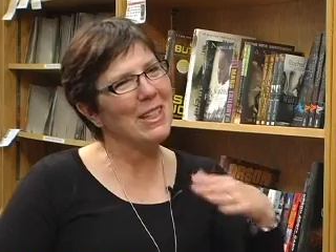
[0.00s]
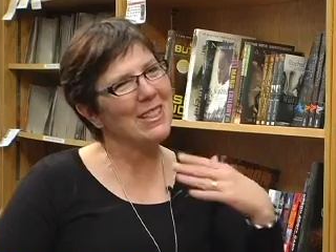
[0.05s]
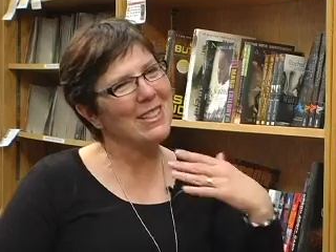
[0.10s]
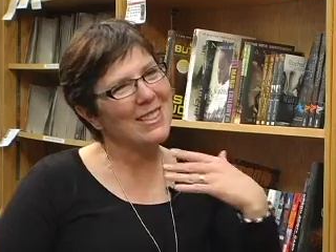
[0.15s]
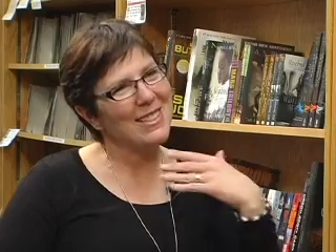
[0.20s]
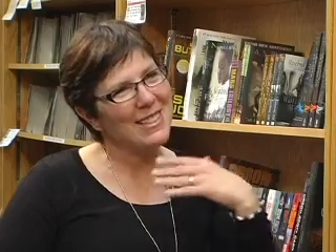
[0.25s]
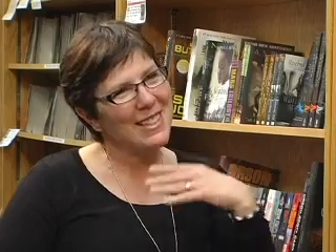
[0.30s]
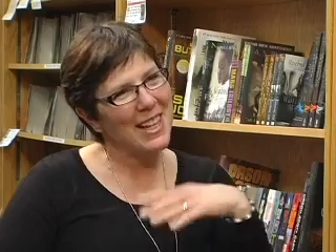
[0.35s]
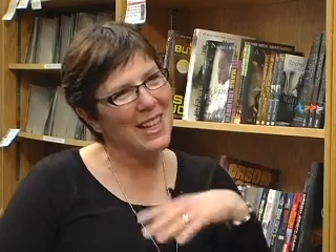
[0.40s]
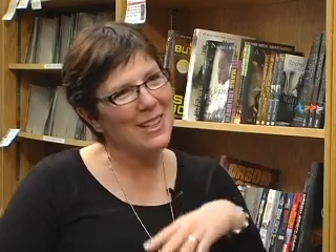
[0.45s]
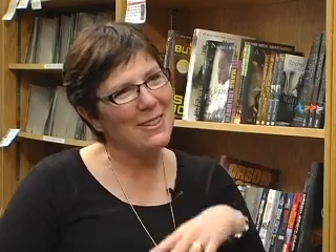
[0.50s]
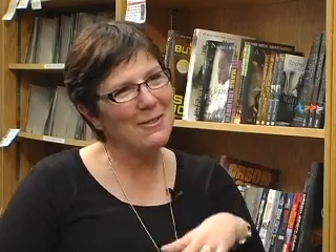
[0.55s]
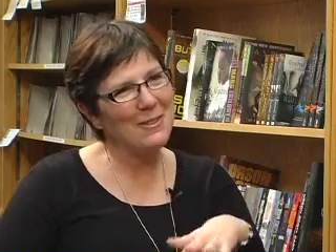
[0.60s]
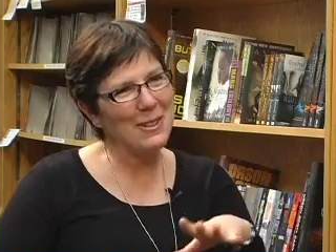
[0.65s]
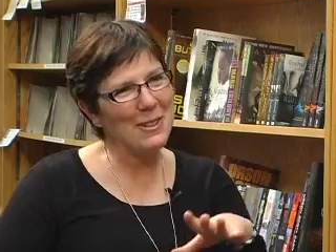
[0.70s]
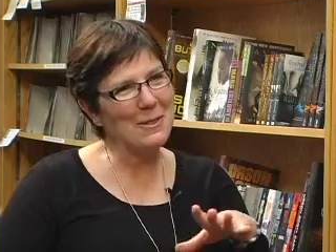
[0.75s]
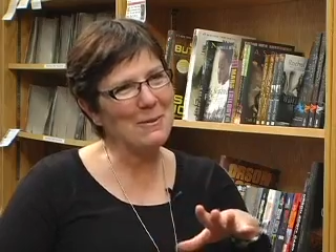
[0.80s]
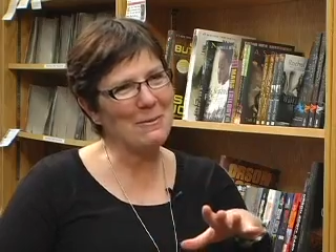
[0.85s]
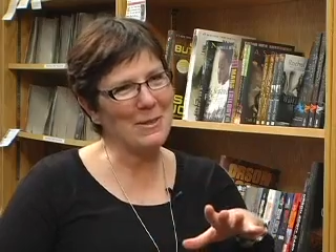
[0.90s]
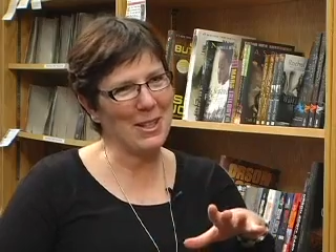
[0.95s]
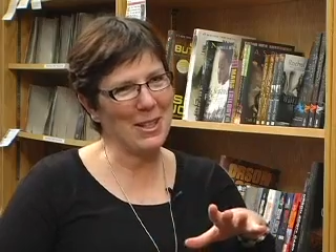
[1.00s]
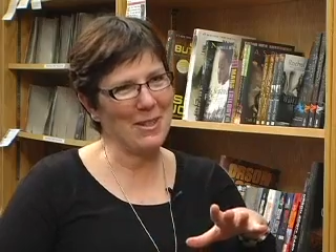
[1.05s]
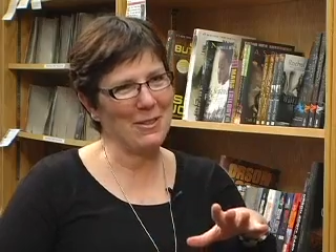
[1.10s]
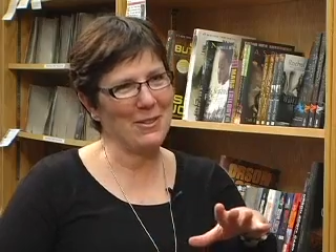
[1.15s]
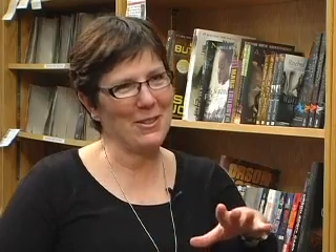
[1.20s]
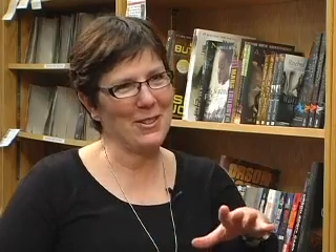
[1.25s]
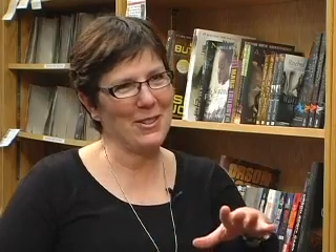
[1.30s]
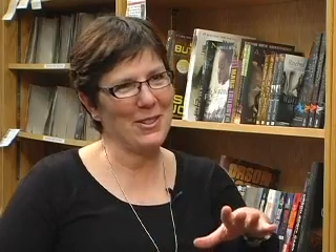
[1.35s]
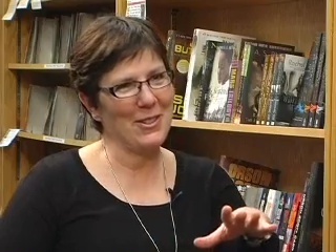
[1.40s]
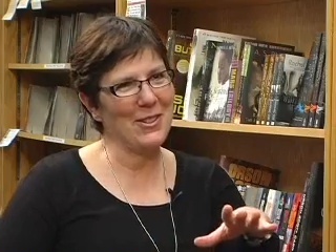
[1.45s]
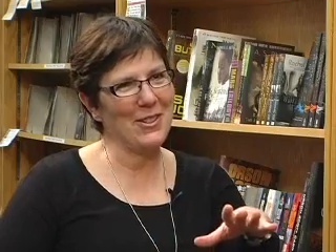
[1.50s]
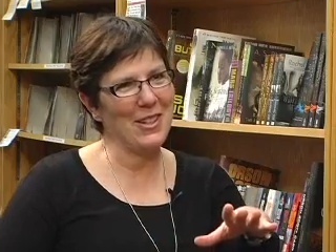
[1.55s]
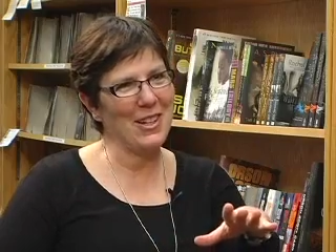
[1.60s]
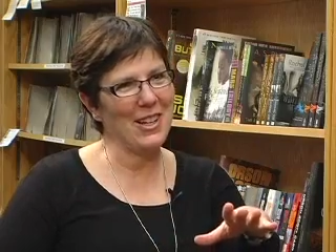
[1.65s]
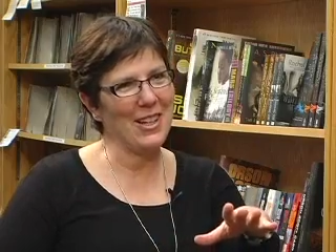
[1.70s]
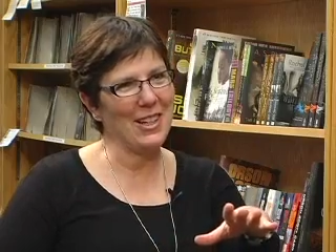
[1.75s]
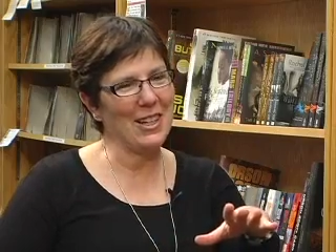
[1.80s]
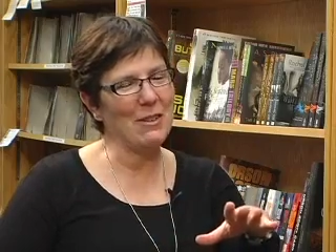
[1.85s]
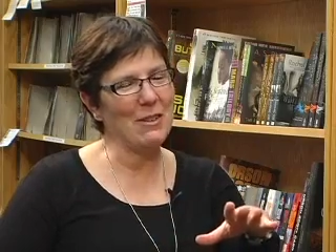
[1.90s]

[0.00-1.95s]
It stayed with me for so long.